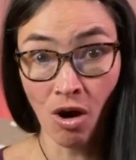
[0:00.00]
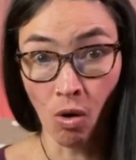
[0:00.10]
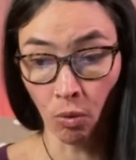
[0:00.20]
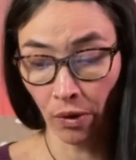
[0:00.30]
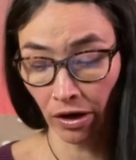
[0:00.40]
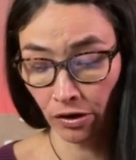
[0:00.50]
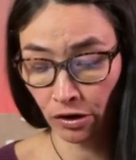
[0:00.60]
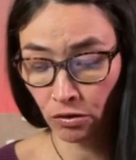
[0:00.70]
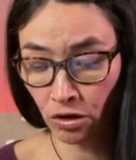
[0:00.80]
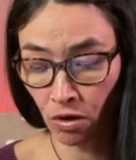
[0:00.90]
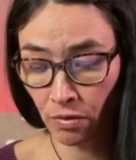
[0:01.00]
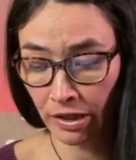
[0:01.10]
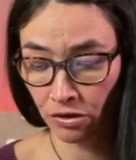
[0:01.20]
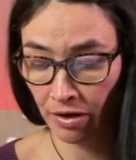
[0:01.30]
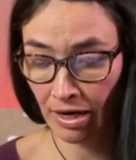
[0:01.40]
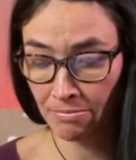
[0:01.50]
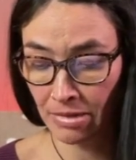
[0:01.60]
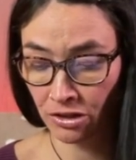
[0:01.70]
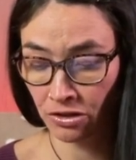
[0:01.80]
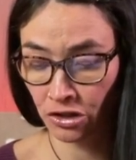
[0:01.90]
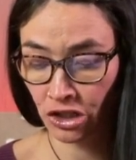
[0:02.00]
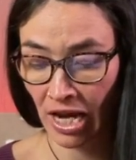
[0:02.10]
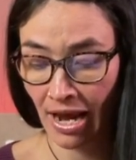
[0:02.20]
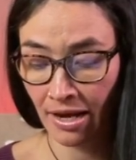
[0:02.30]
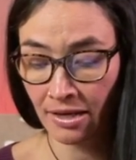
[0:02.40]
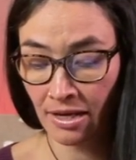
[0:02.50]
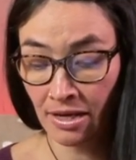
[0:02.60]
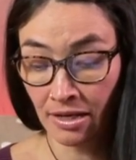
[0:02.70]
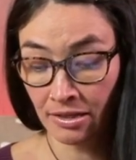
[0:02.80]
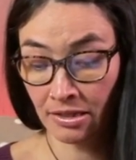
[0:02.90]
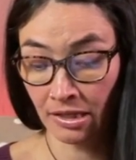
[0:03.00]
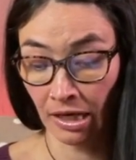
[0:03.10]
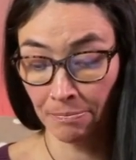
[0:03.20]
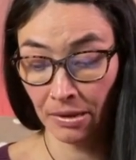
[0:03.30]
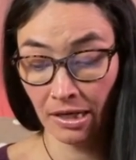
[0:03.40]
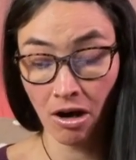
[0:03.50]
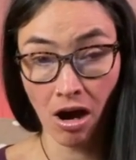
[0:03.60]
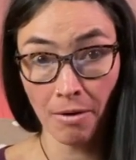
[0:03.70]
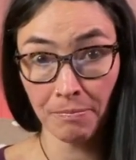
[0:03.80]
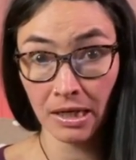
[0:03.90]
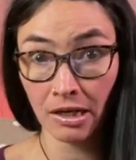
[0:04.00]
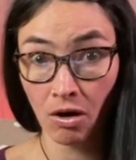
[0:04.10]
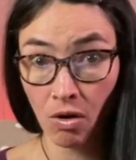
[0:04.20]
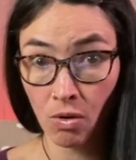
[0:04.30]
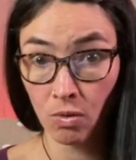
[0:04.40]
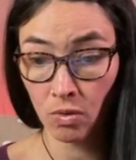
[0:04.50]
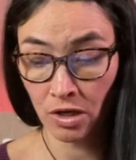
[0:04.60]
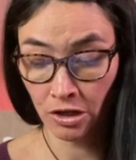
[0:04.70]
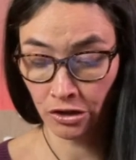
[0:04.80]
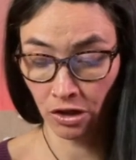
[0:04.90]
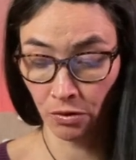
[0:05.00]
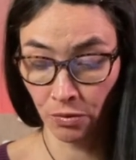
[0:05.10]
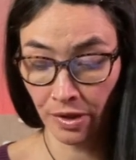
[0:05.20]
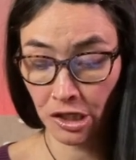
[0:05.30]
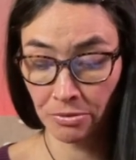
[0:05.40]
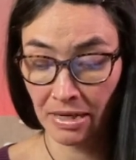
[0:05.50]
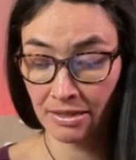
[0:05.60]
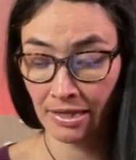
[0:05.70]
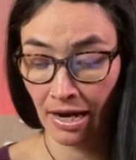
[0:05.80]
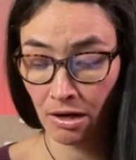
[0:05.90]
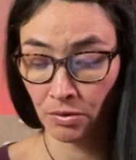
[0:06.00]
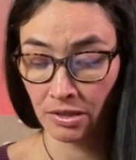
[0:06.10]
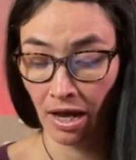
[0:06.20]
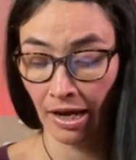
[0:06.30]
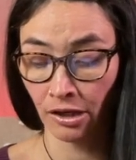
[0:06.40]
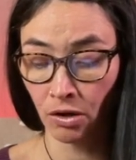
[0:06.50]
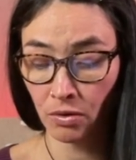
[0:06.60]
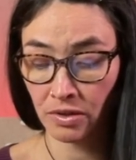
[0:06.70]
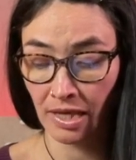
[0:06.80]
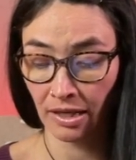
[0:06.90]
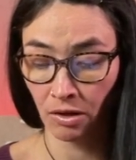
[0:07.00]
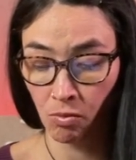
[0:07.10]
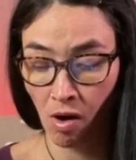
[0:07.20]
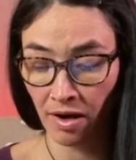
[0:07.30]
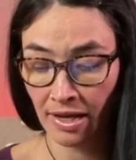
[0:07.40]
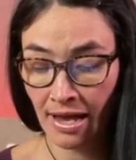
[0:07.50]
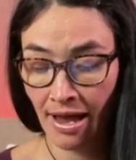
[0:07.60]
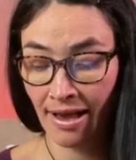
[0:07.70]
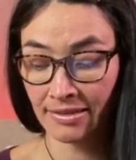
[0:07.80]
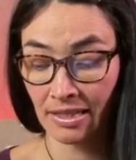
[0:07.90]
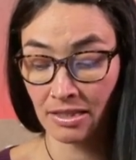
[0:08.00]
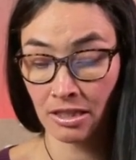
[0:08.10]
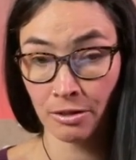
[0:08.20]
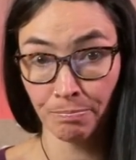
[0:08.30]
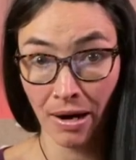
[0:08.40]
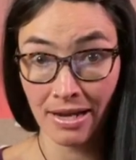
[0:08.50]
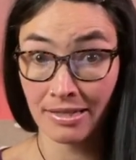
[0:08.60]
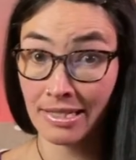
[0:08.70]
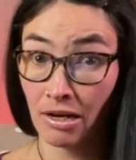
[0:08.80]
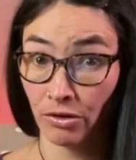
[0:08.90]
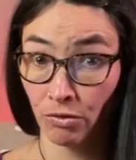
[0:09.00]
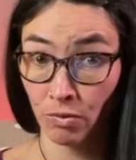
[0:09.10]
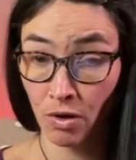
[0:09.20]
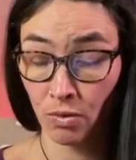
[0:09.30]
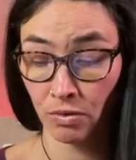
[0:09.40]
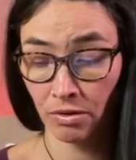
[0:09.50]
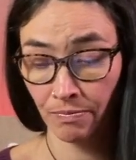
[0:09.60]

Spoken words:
"Where are you going?" cried Mr. Zhang. "Skippity-hoppity-ho, to the rich man's house I go," sang the wok as it spun down the road.